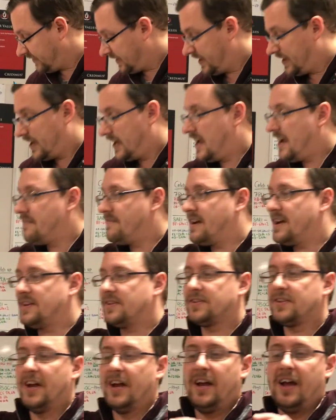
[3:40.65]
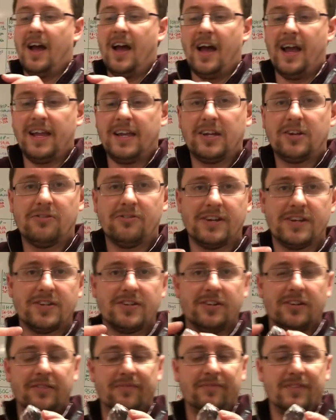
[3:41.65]
Here is a
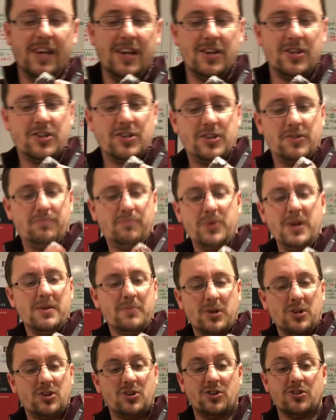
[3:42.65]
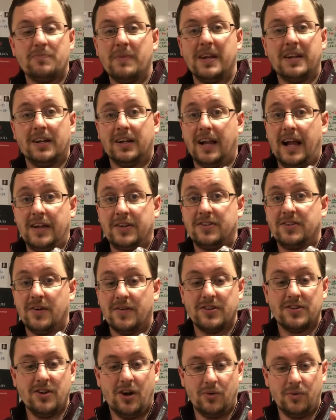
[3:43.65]
crystal. It's pretty much just made of glass, so
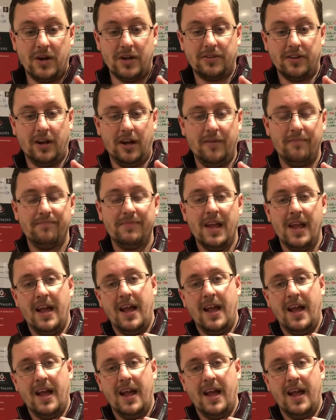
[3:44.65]
it's not worth a lot.